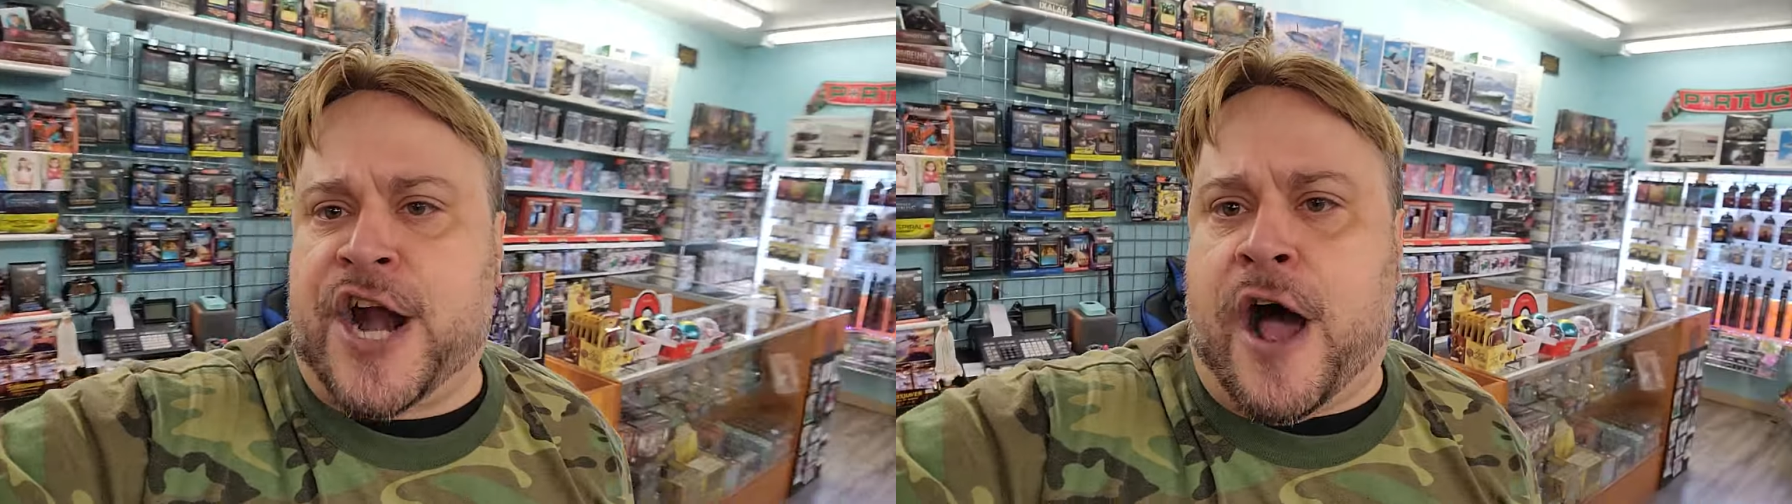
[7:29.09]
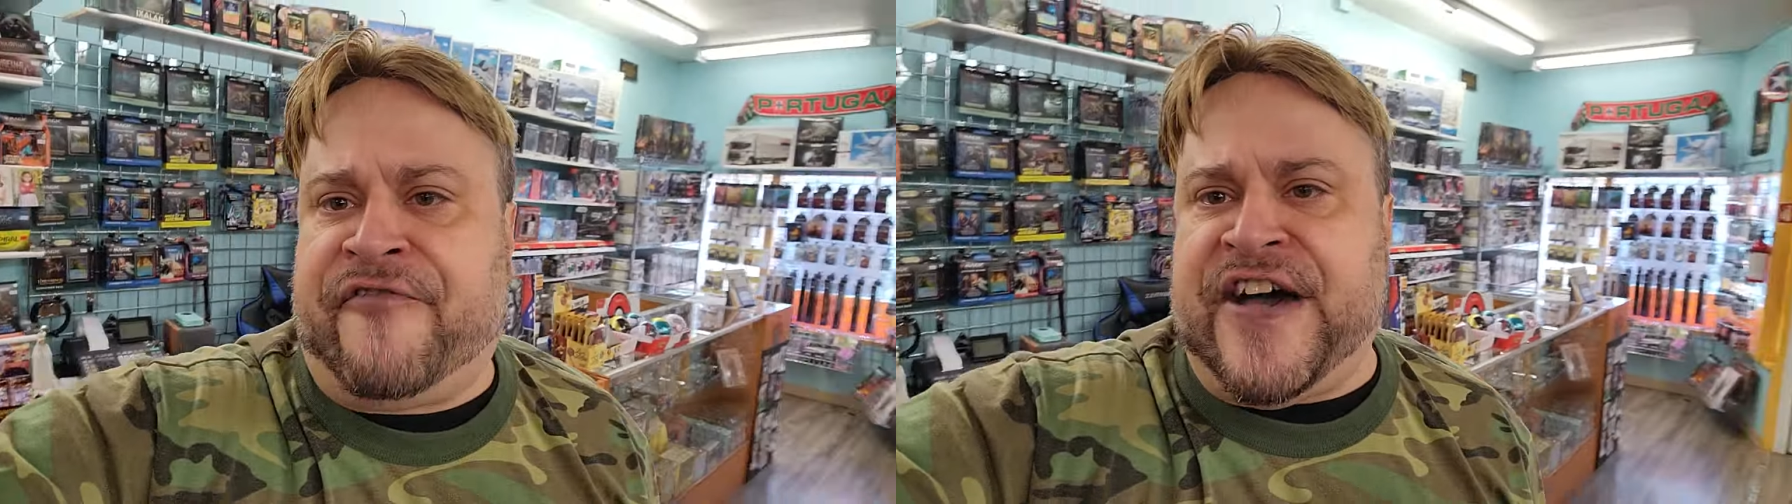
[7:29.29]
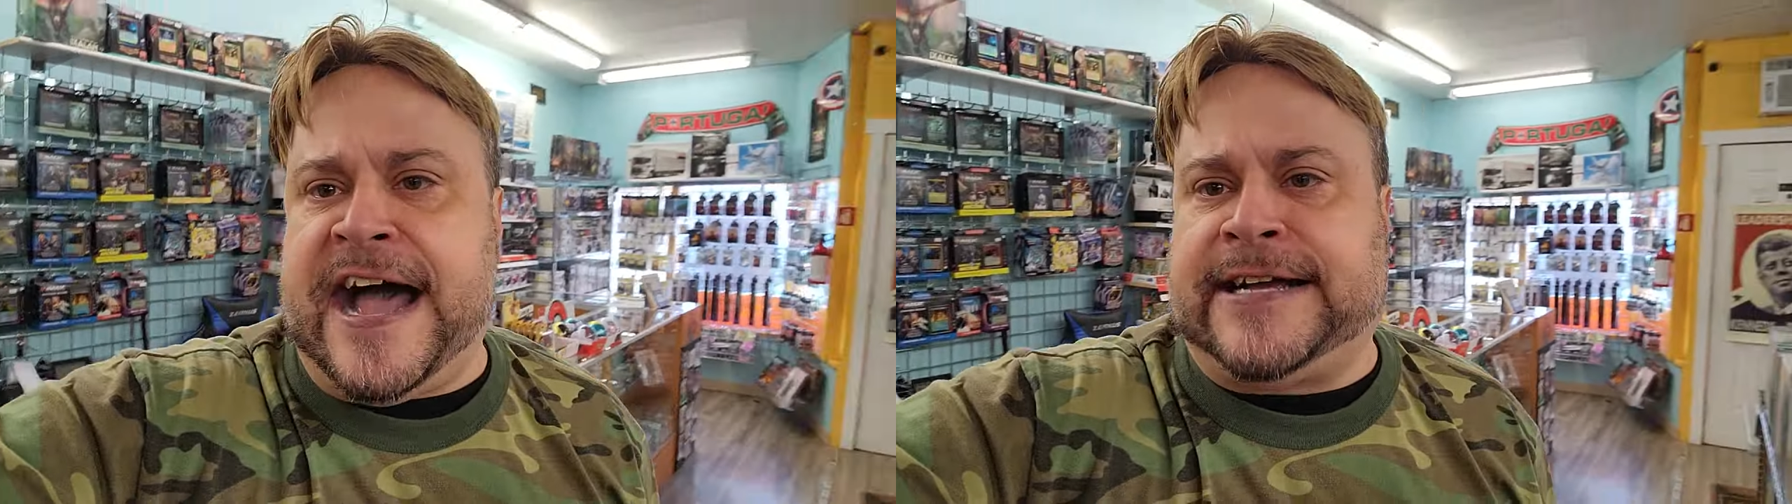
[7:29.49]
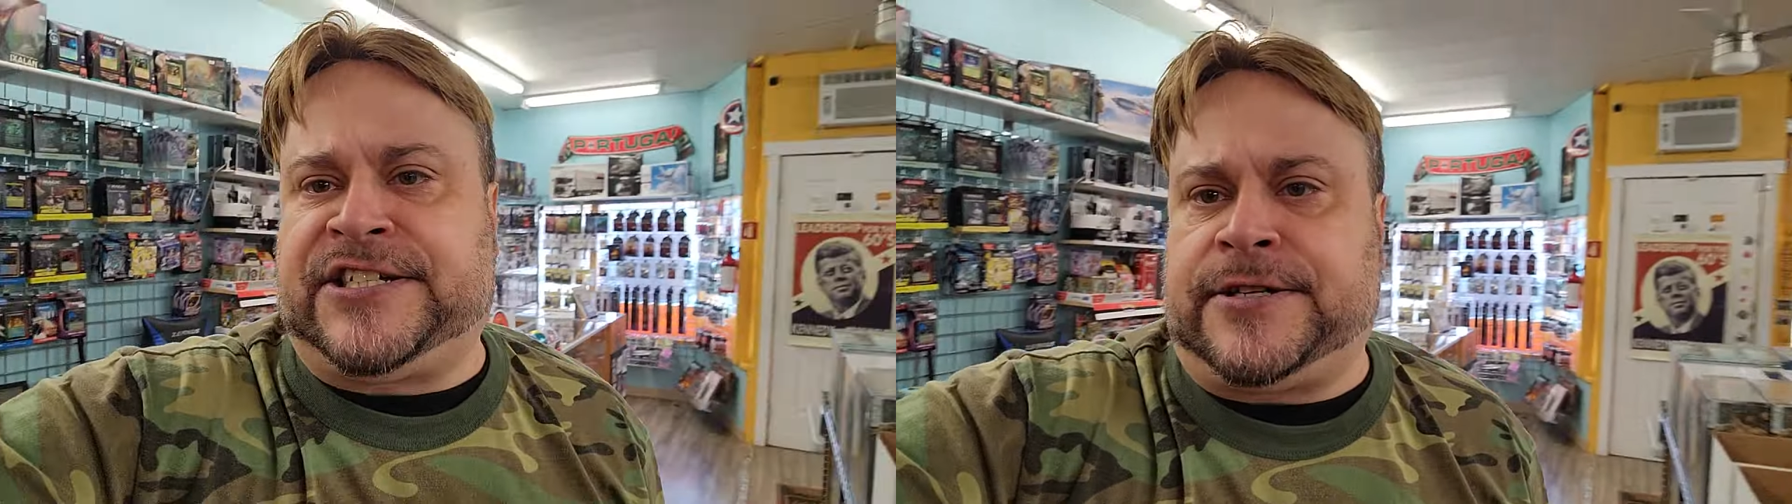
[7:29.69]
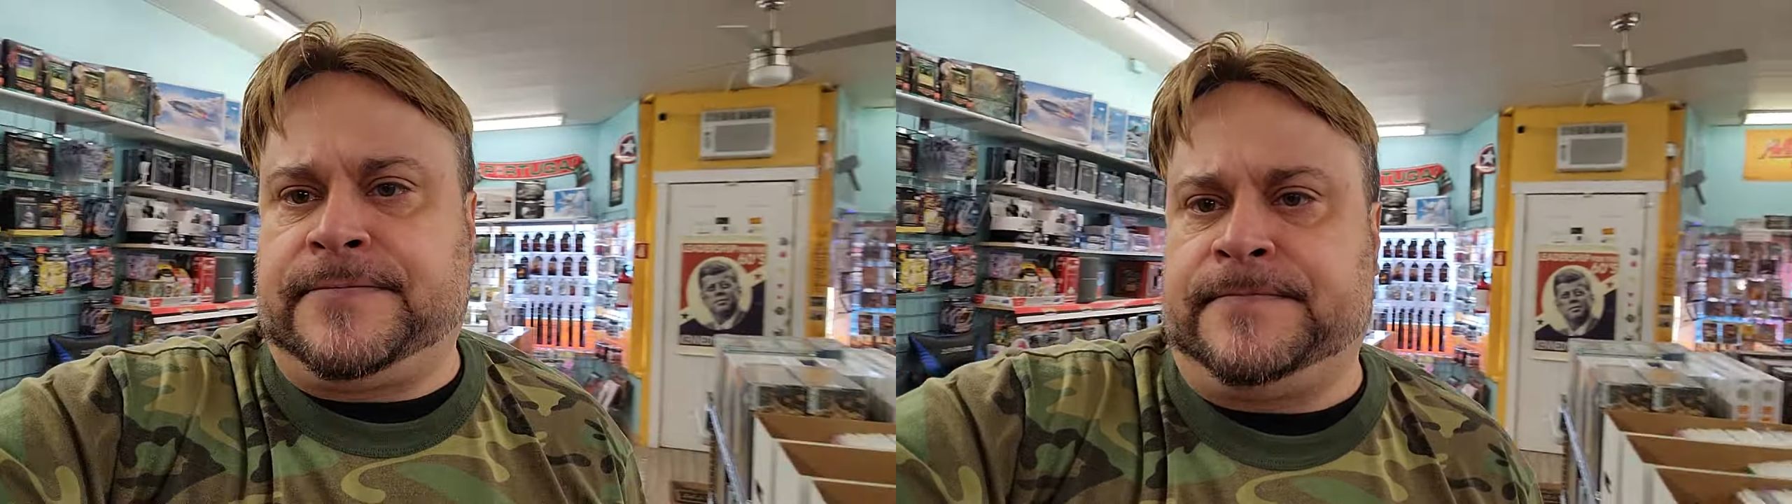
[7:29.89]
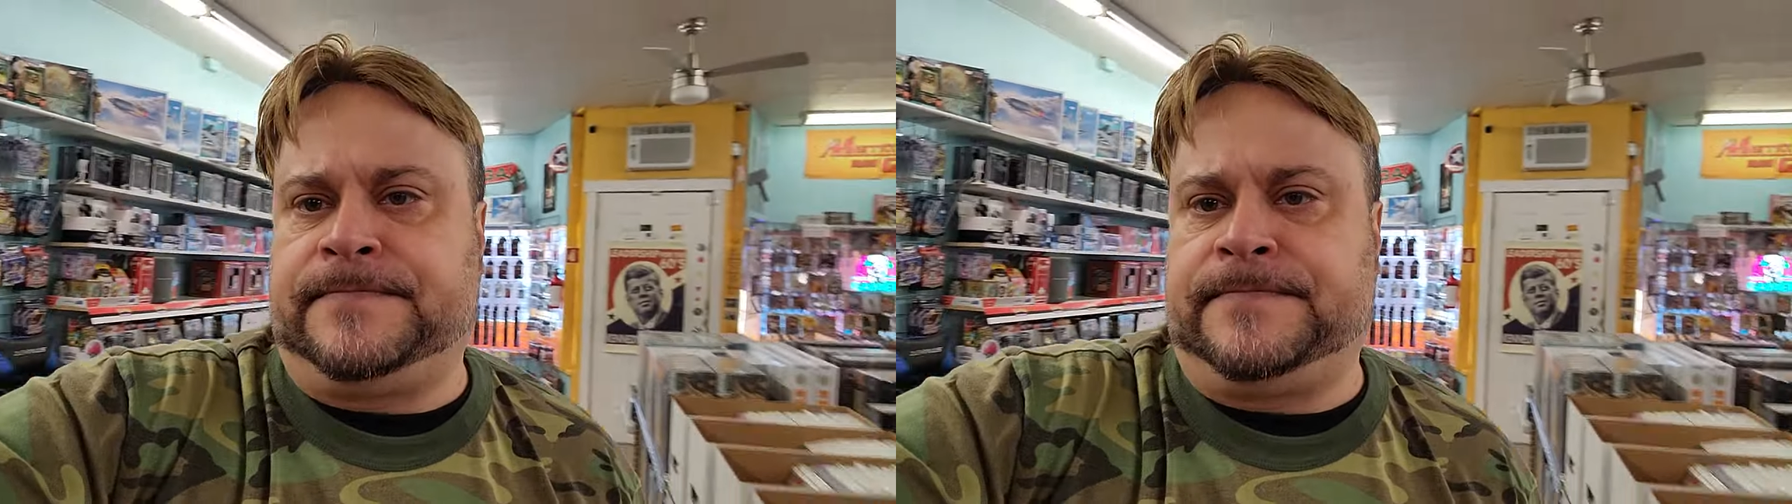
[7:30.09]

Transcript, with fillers: off X.